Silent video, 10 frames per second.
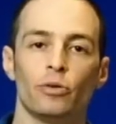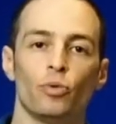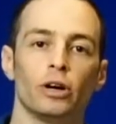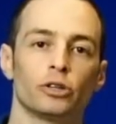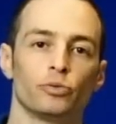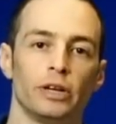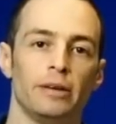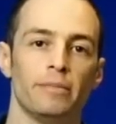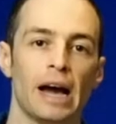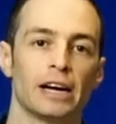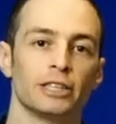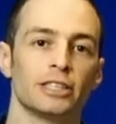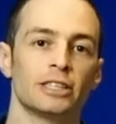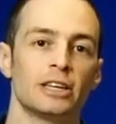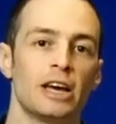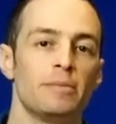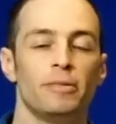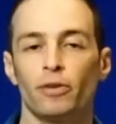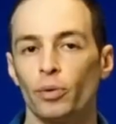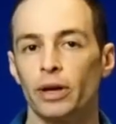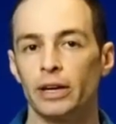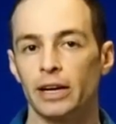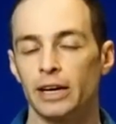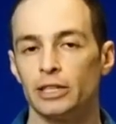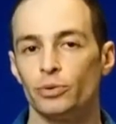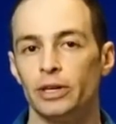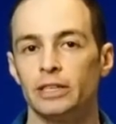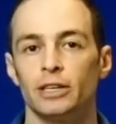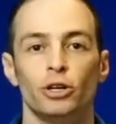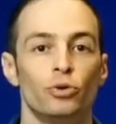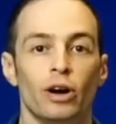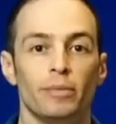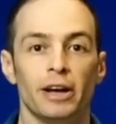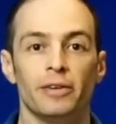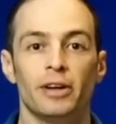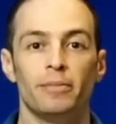and what really matters. Before we get into it, who am I?